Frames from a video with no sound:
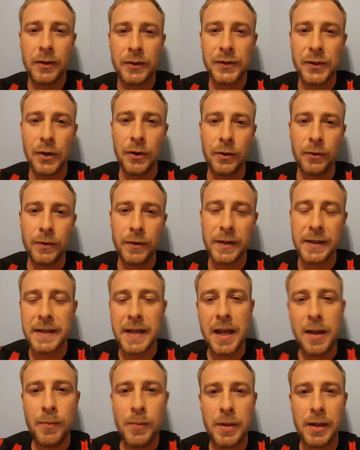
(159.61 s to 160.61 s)
So the
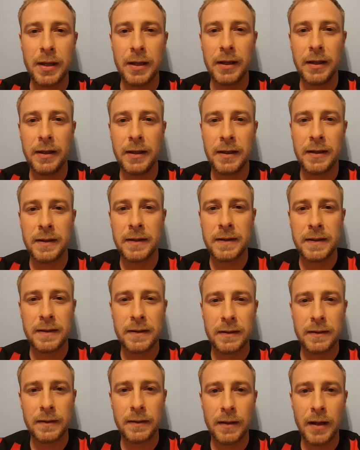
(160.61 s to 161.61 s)
same
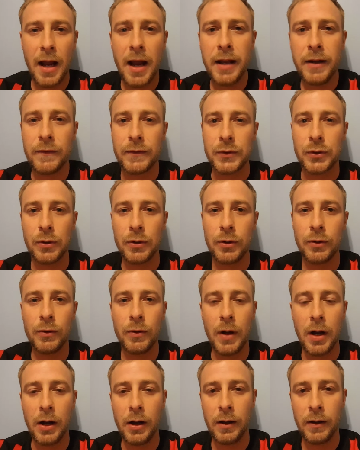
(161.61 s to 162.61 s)
is kind of
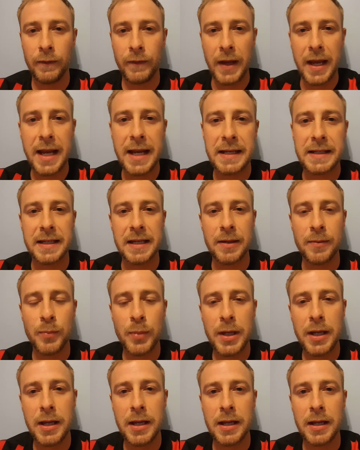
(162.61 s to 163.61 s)
true of
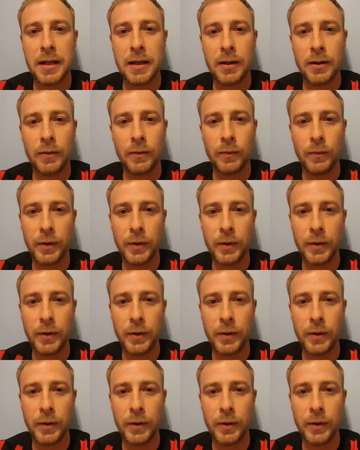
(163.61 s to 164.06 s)
ATP,